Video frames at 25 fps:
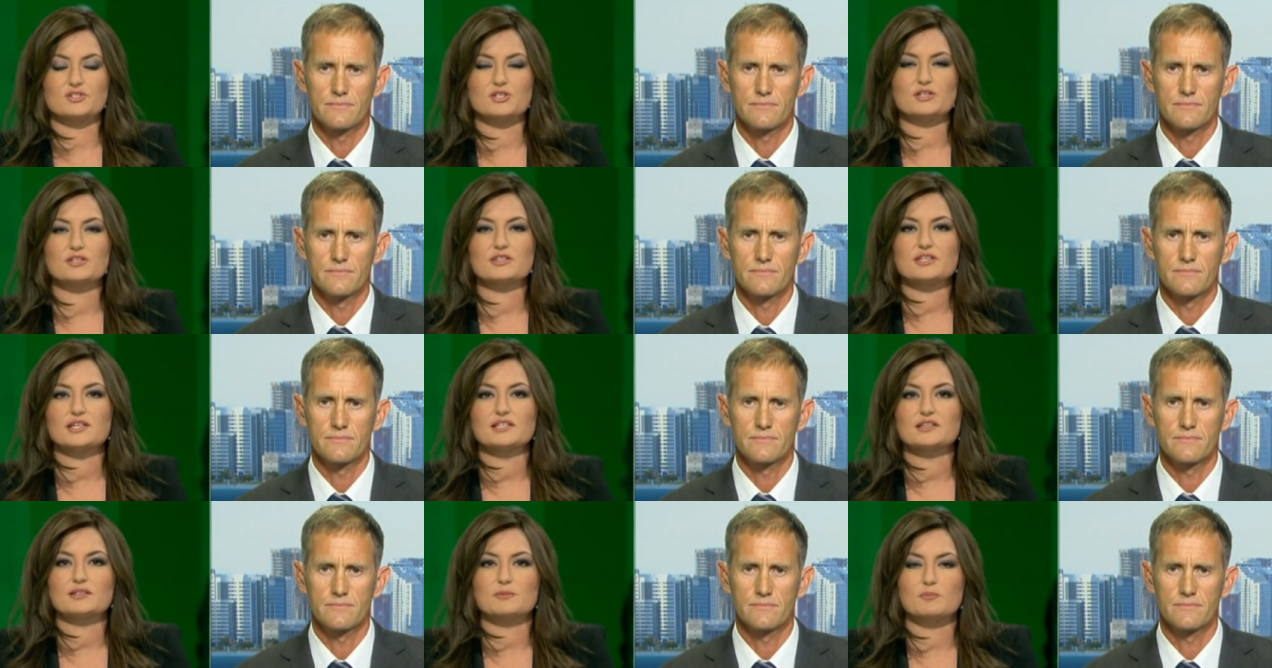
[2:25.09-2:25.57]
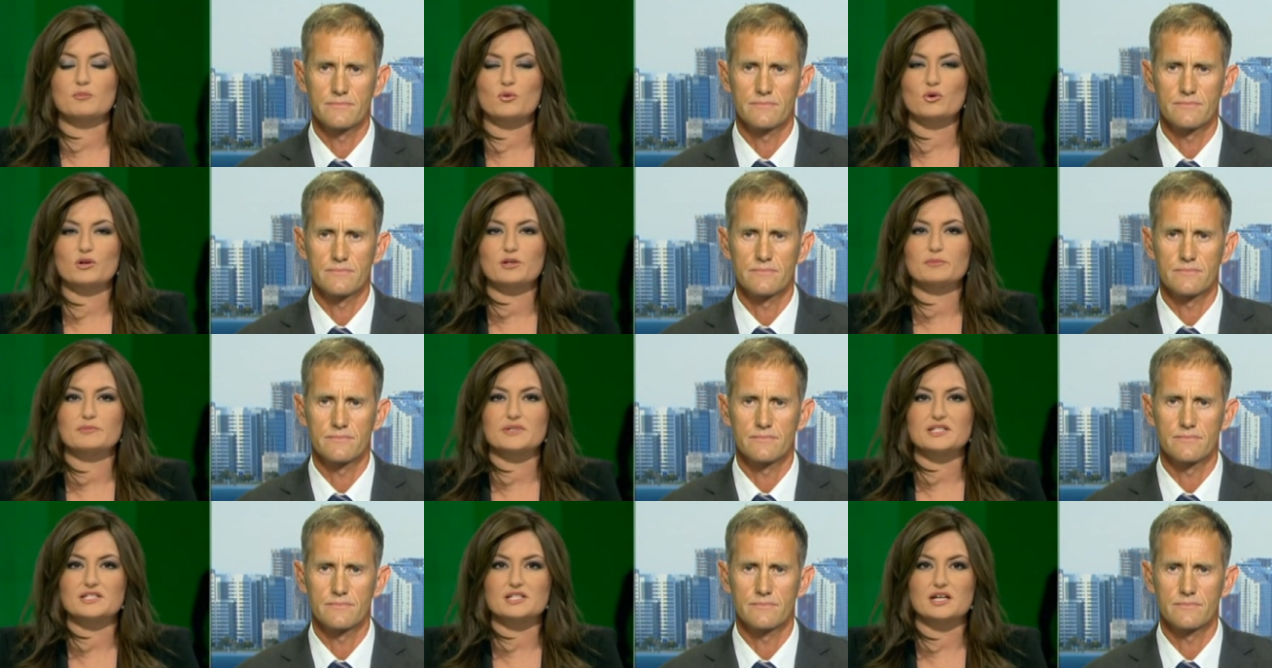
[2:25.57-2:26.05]
Speaker 1: Do you think that more
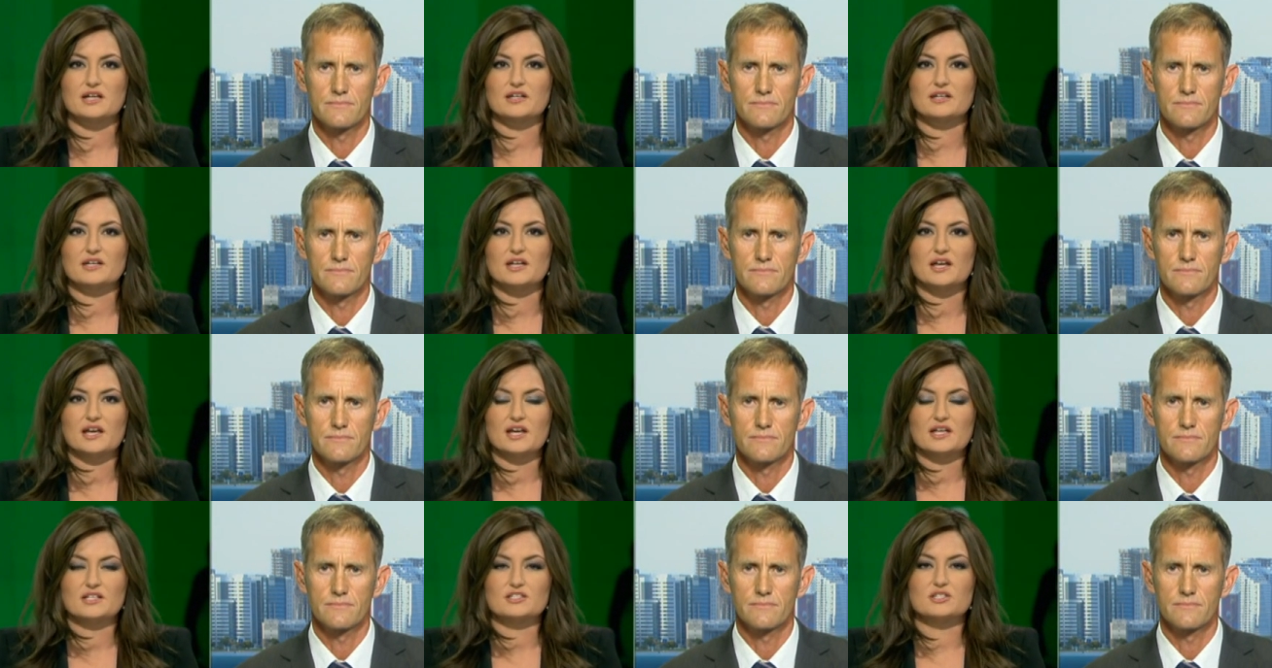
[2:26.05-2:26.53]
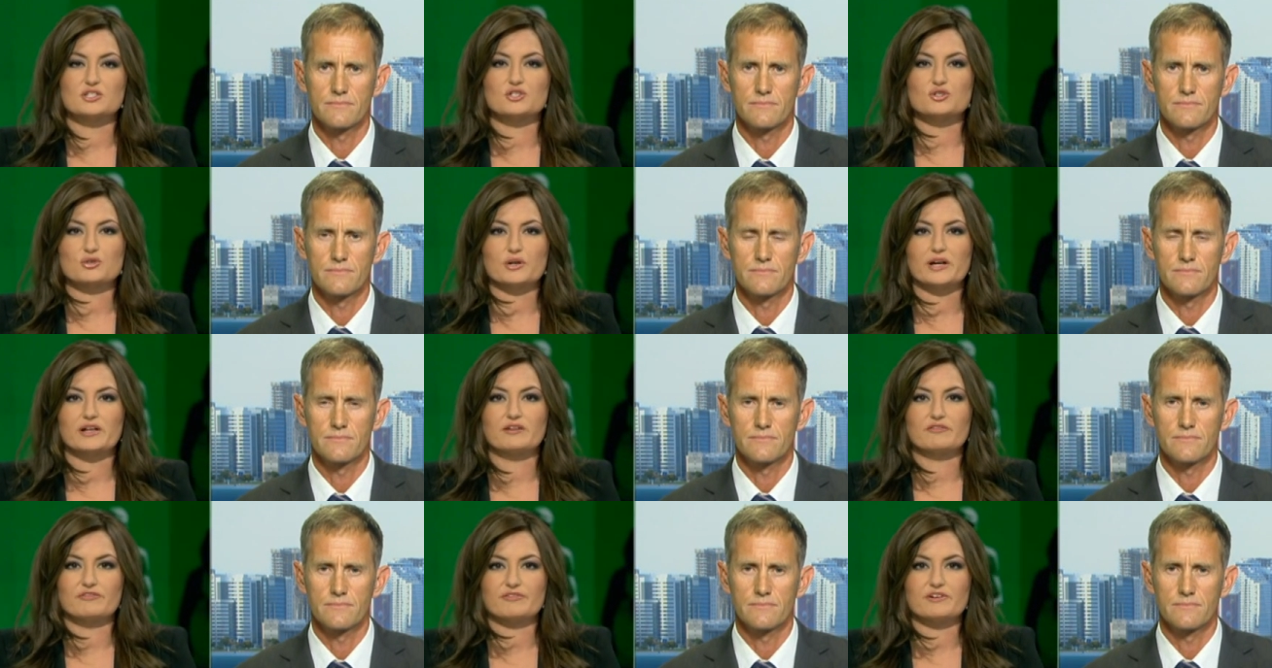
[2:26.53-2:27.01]
can be done to
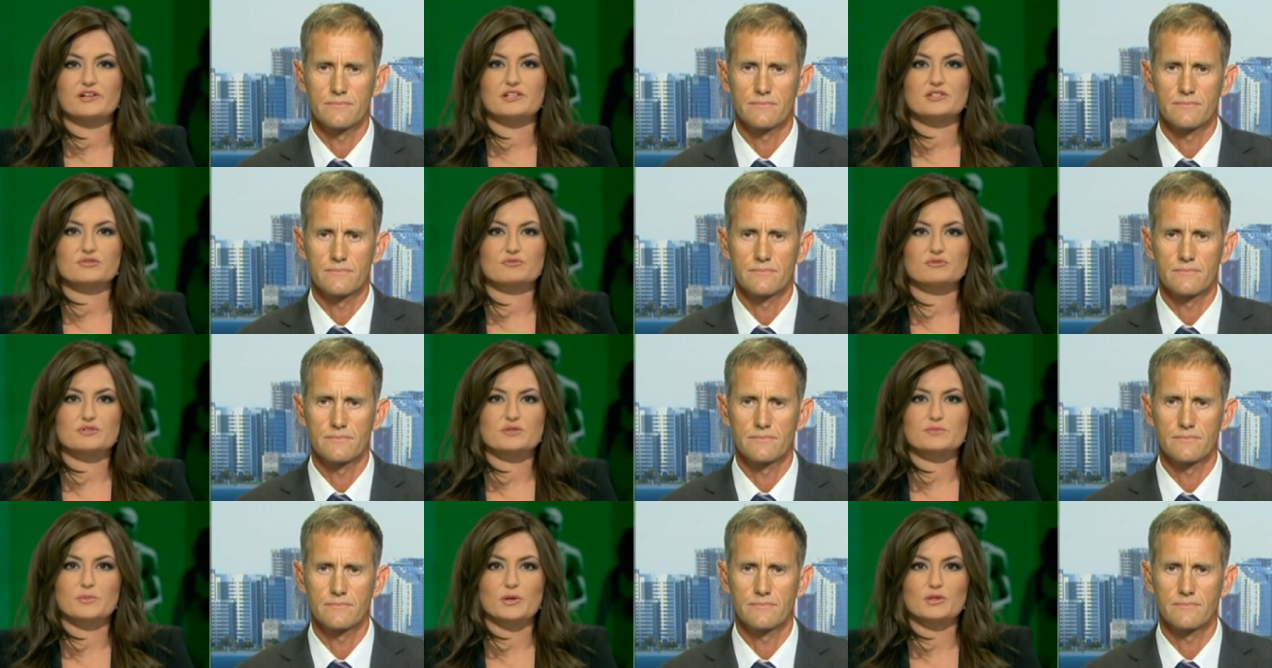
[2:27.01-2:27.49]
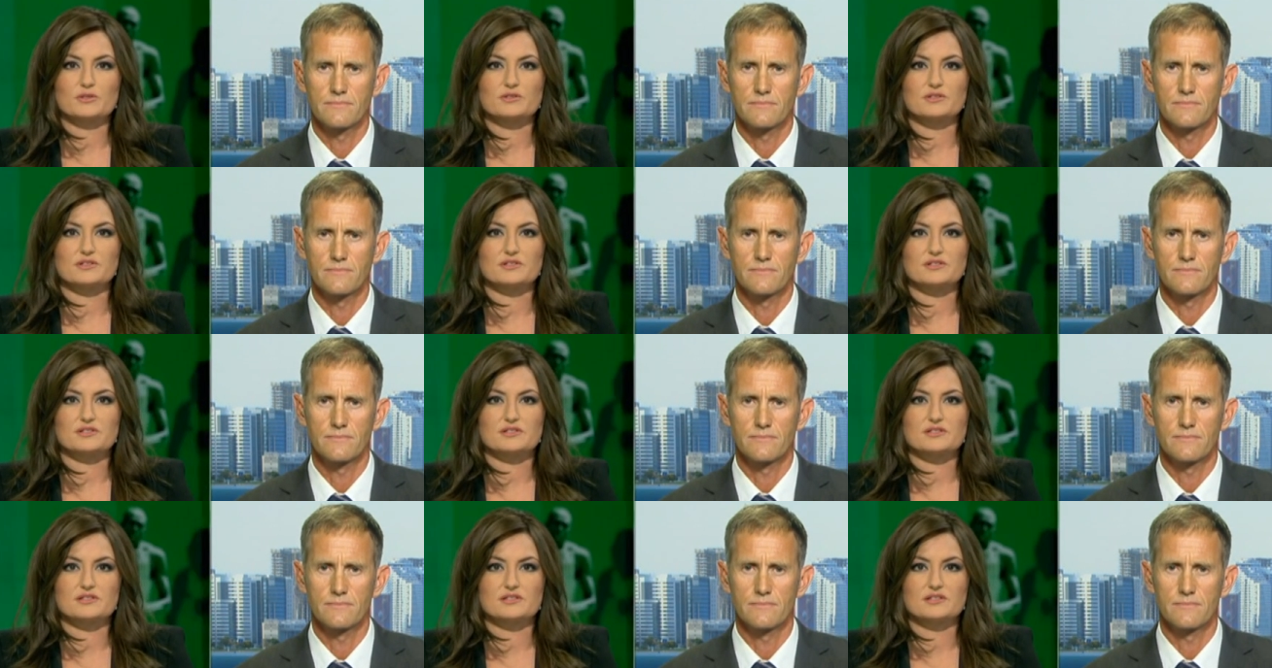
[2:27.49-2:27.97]
train first
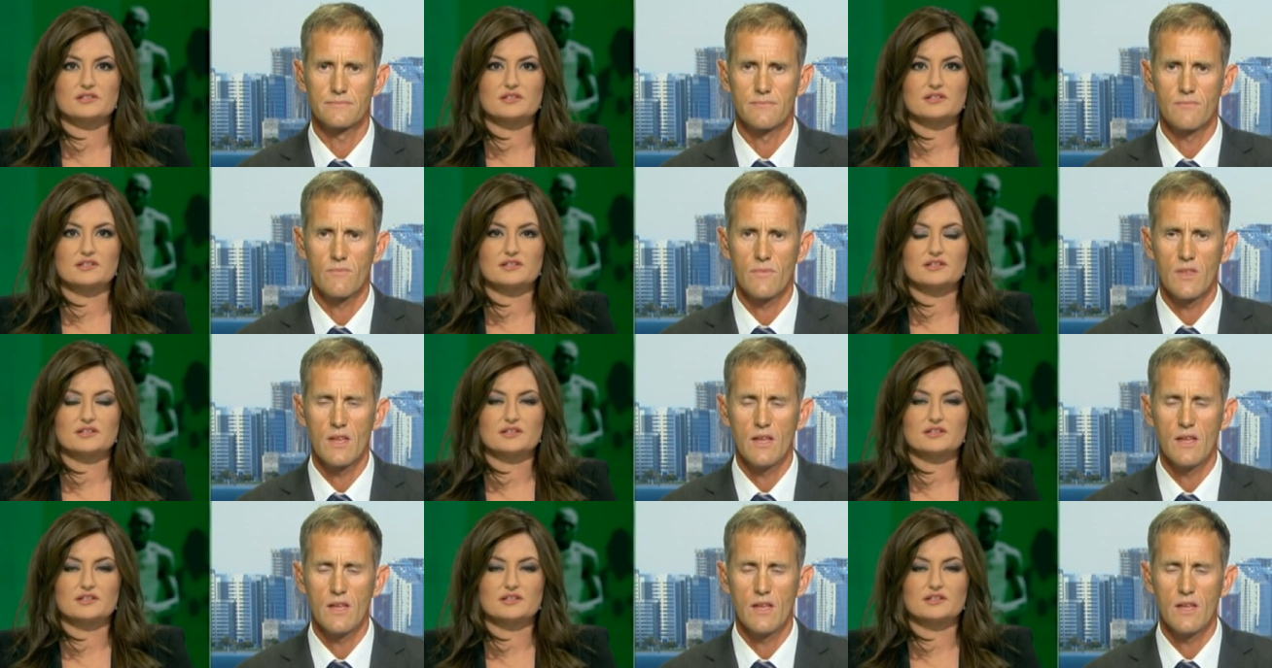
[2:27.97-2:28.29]
responders?